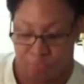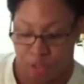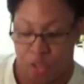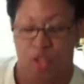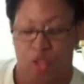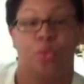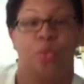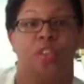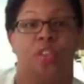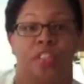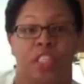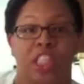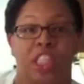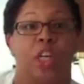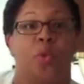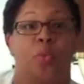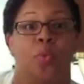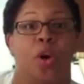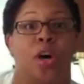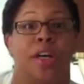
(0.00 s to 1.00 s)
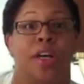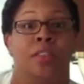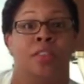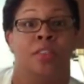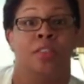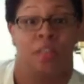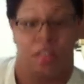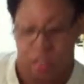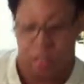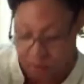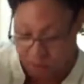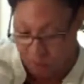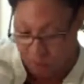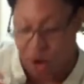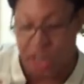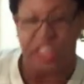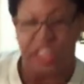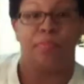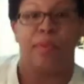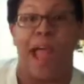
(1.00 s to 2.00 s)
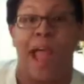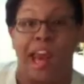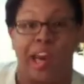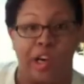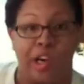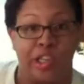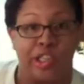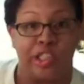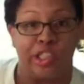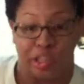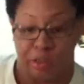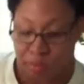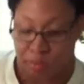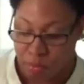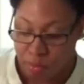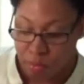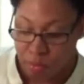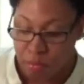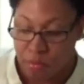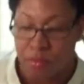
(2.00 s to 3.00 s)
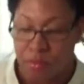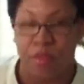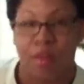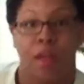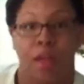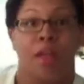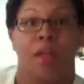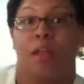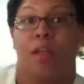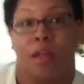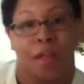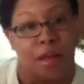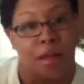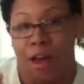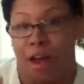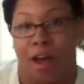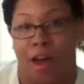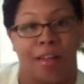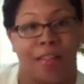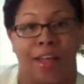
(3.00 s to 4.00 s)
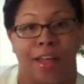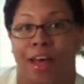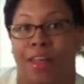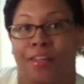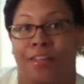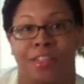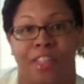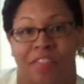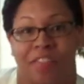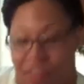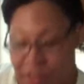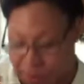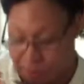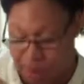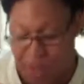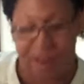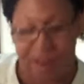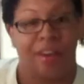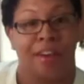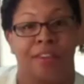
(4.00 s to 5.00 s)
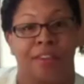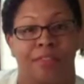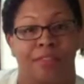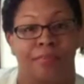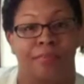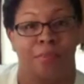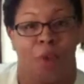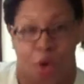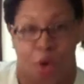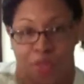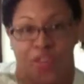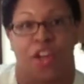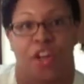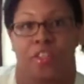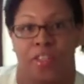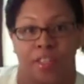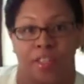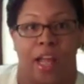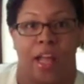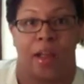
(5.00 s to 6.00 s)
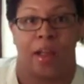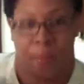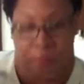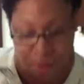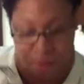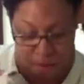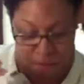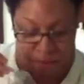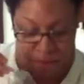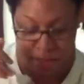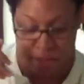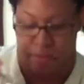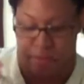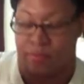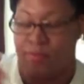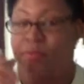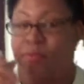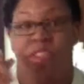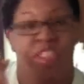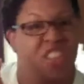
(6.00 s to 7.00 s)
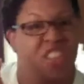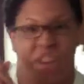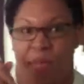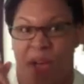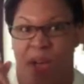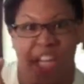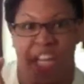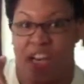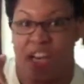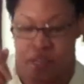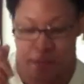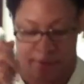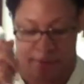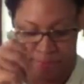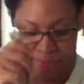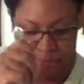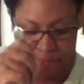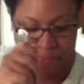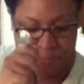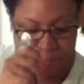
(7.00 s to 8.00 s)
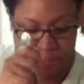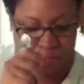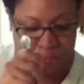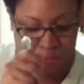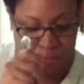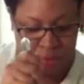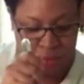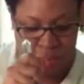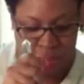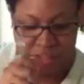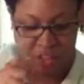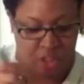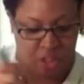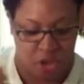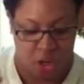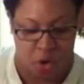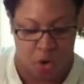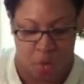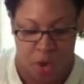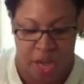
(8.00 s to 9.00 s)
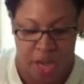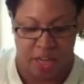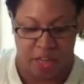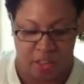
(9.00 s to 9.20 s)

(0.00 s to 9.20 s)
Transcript: You will still want the marshmallows and all that other stuff in the butter on Thursday. I promise. It's going to be good. That's just going to wet it.